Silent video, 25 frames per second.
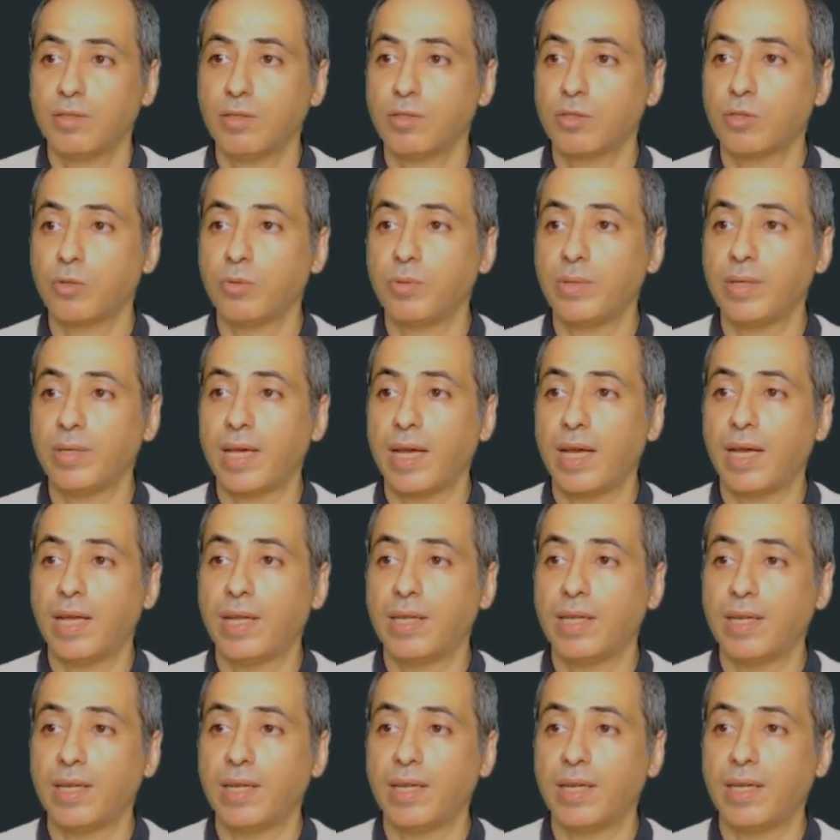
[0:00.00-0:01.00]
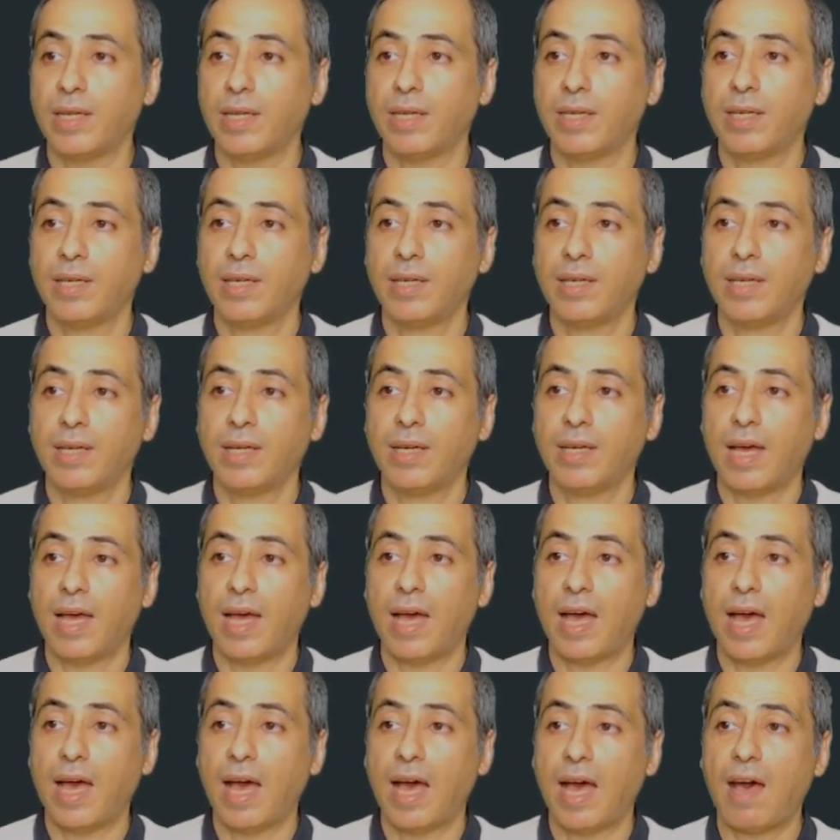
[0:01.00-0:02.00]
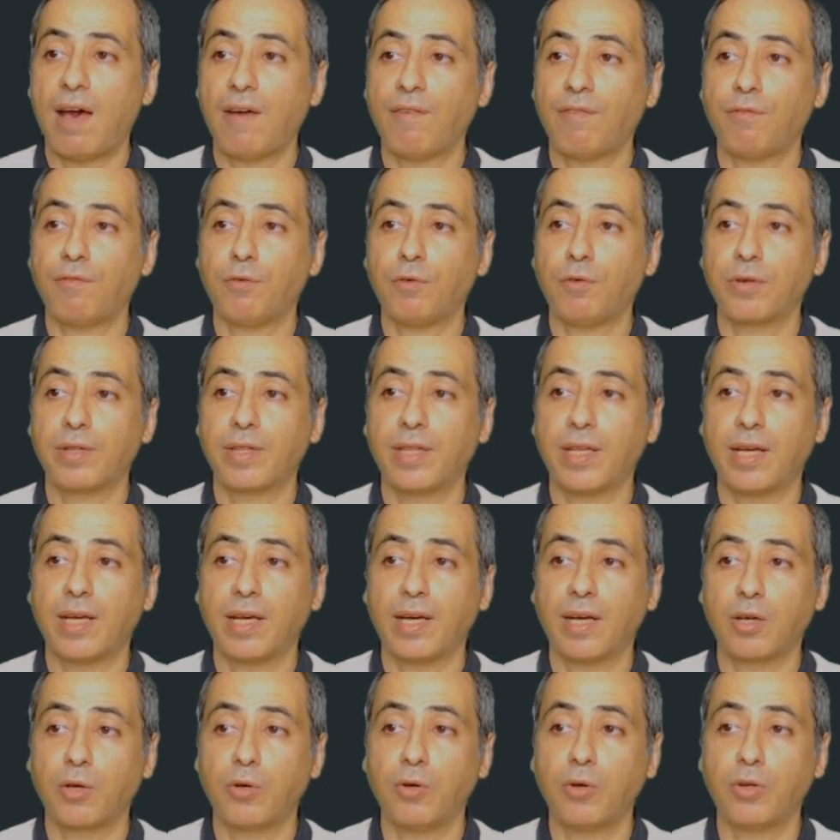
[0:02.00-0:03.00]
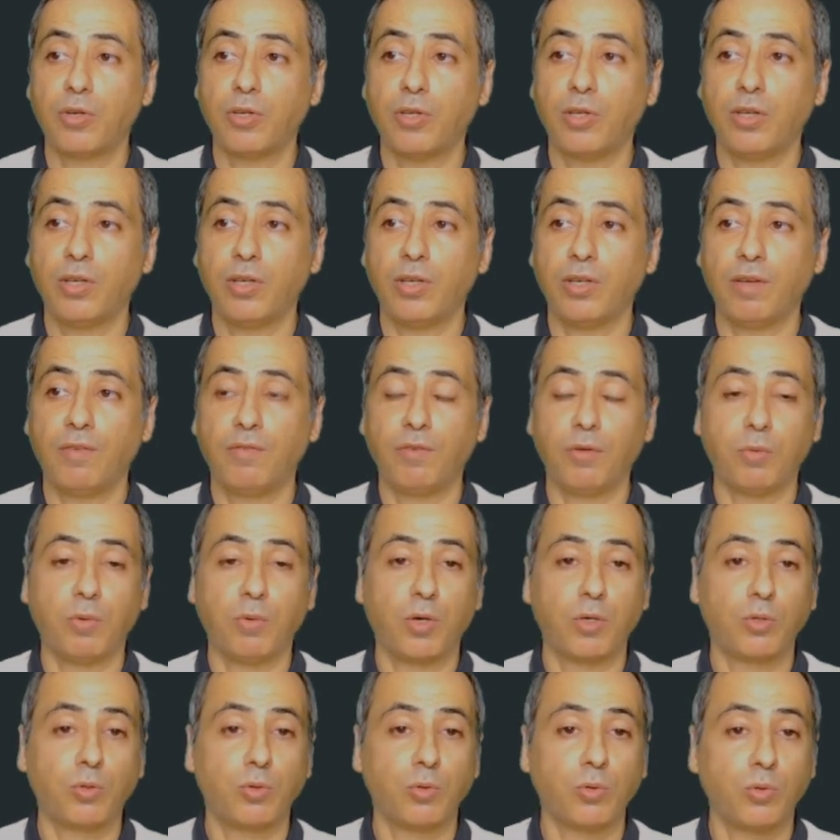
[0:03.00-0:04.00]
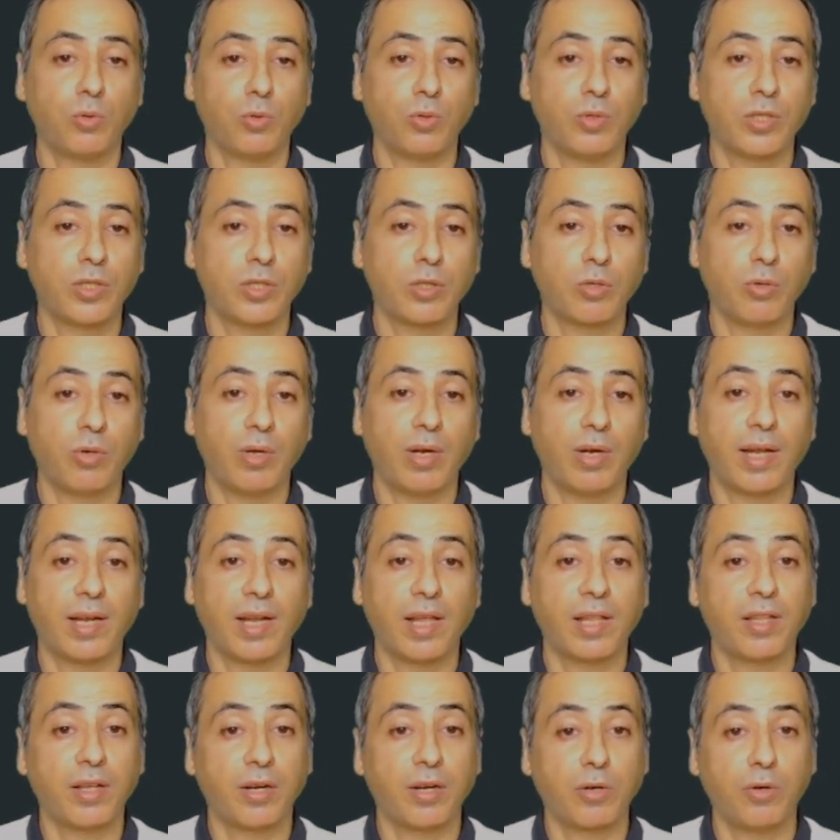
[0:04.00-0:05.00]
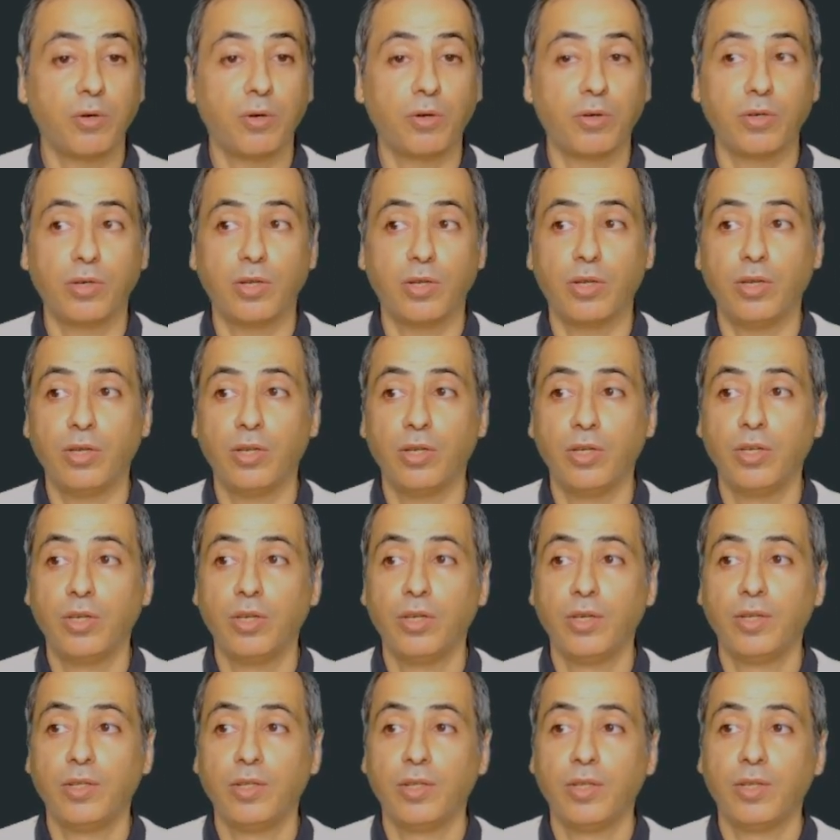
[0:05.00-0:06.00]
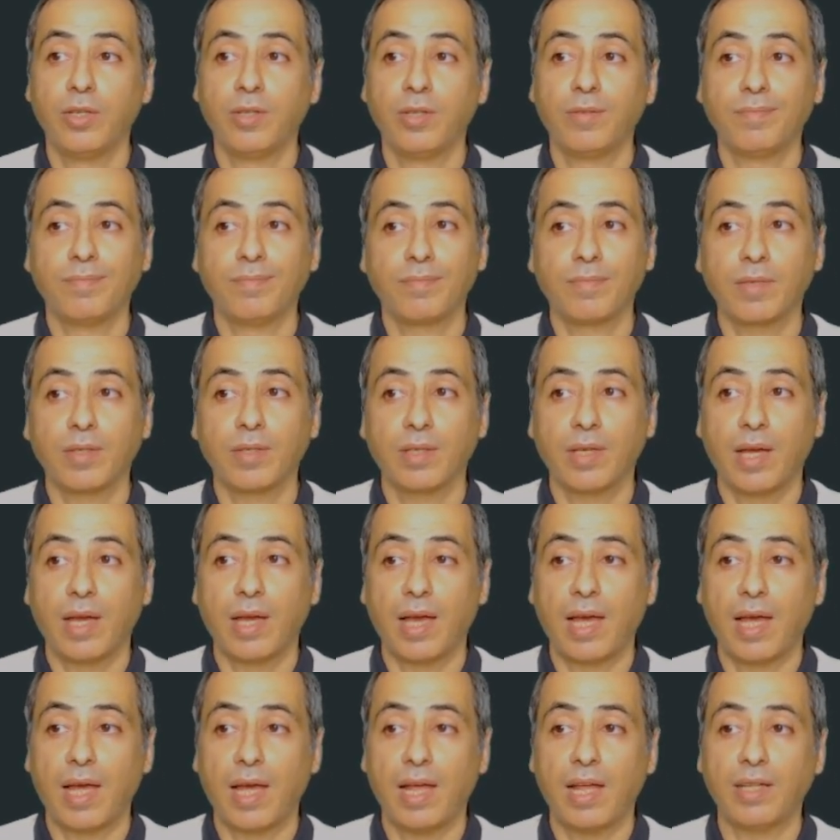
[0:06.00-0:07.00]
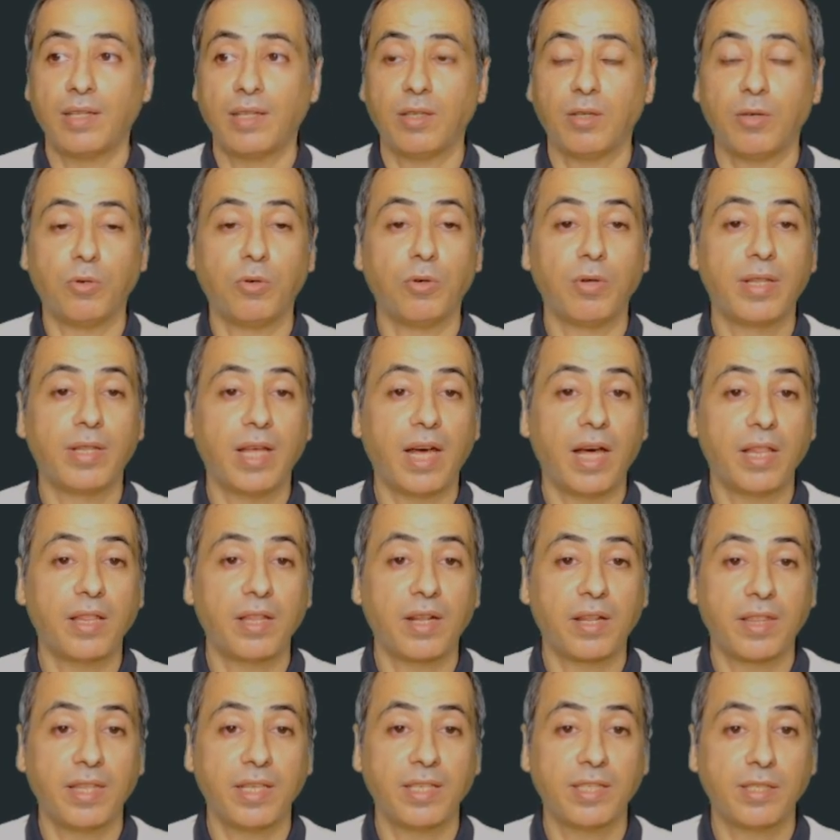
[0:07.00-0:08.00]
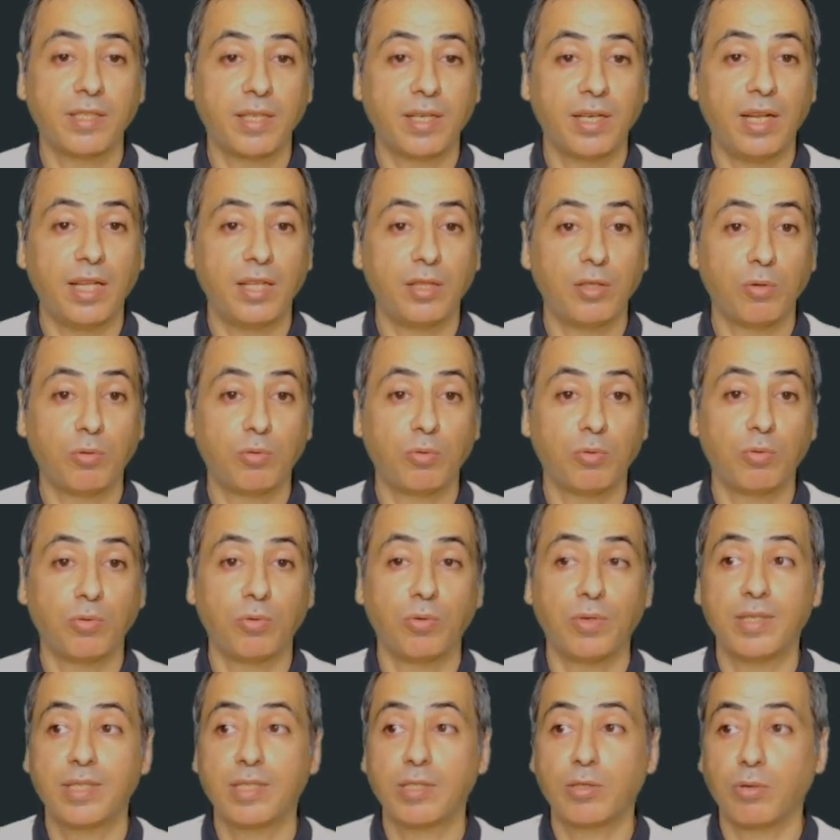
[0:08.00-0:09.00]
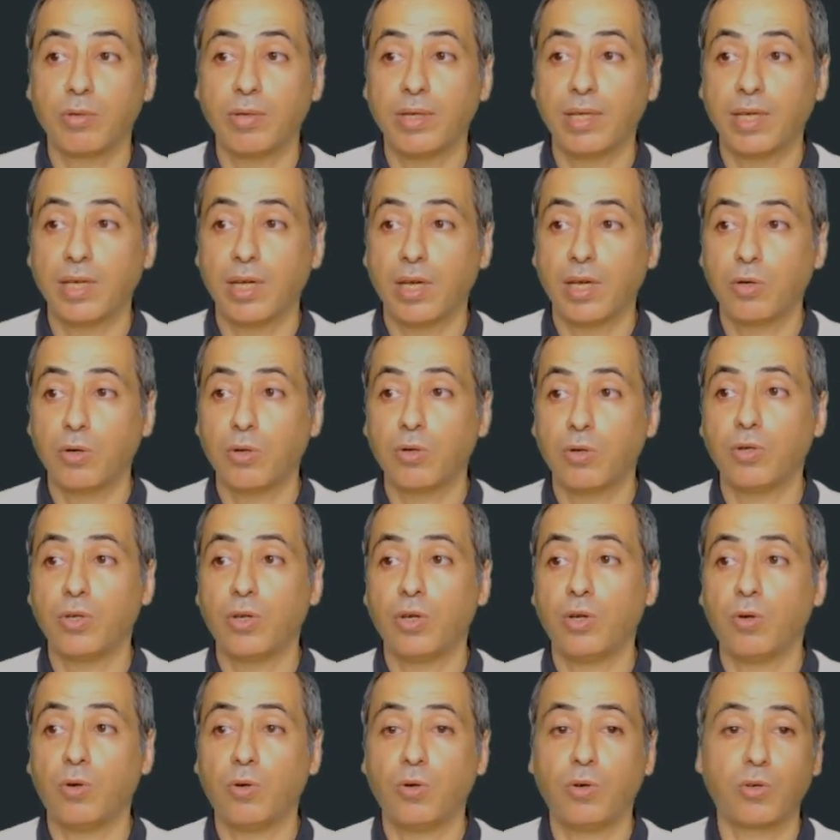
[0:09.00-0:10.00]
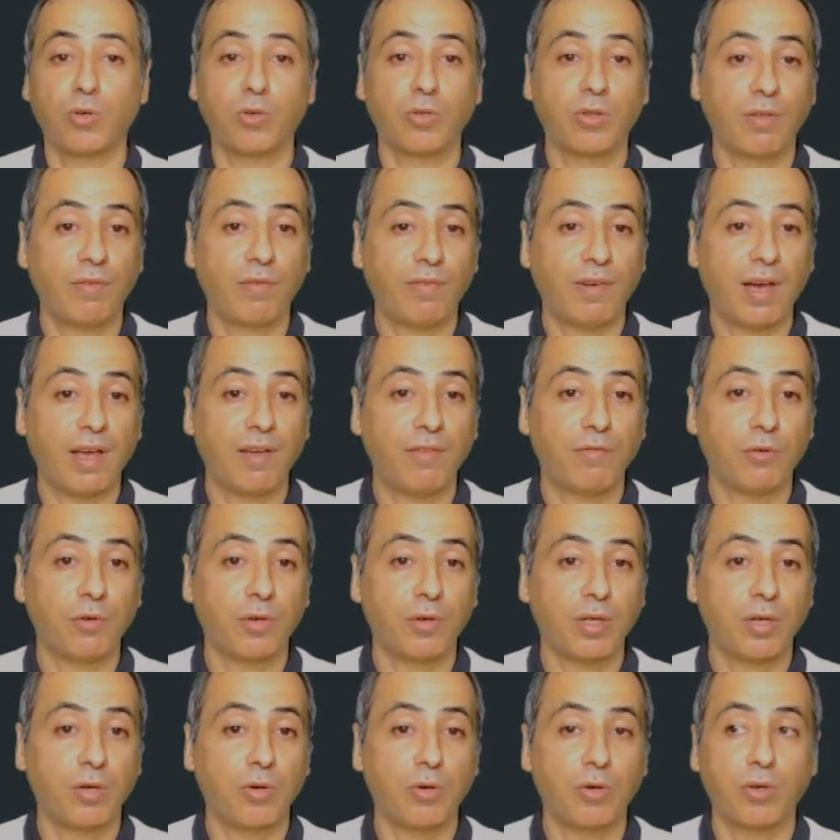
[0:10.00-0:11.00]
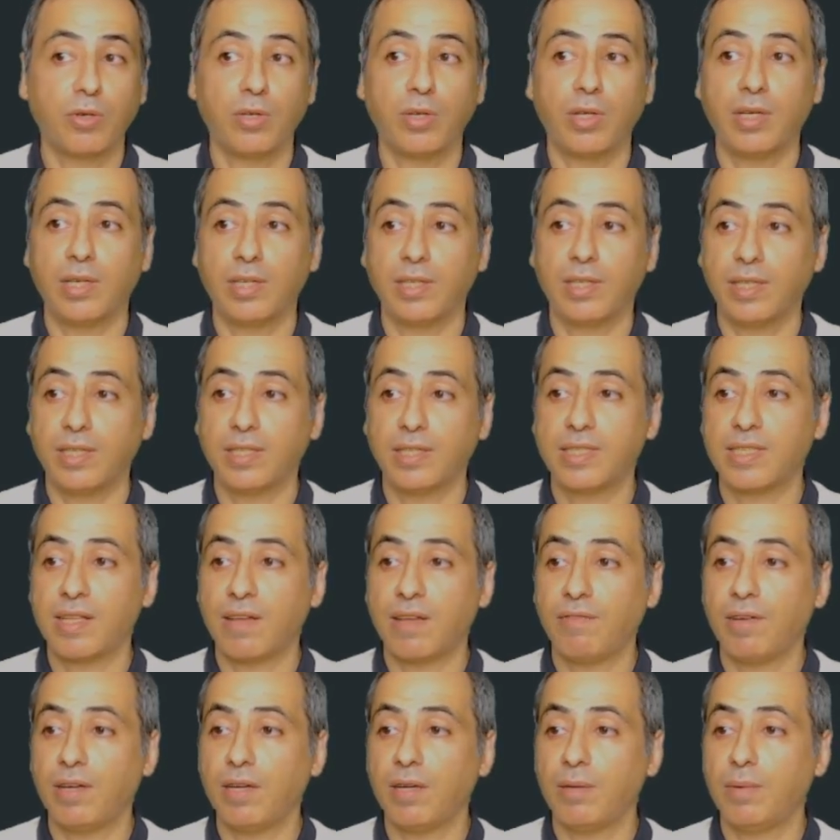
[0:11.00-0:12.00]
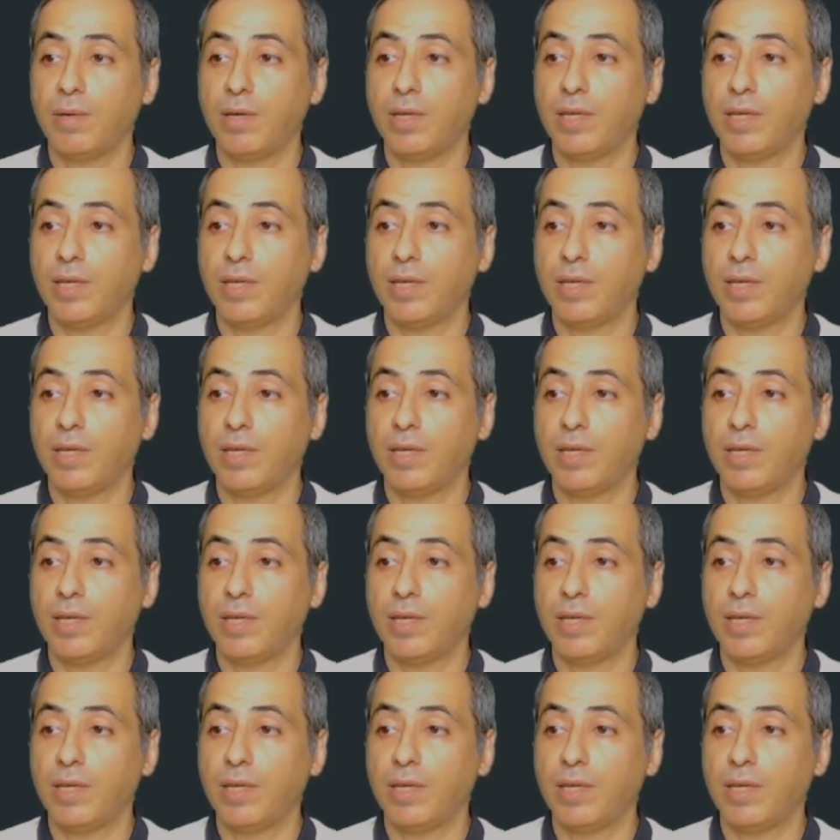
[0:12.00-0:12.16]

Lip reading: So you can have for the kernel if you want to install another kernel, and all the other things related to installing a kernel or notify for a kernel, it is available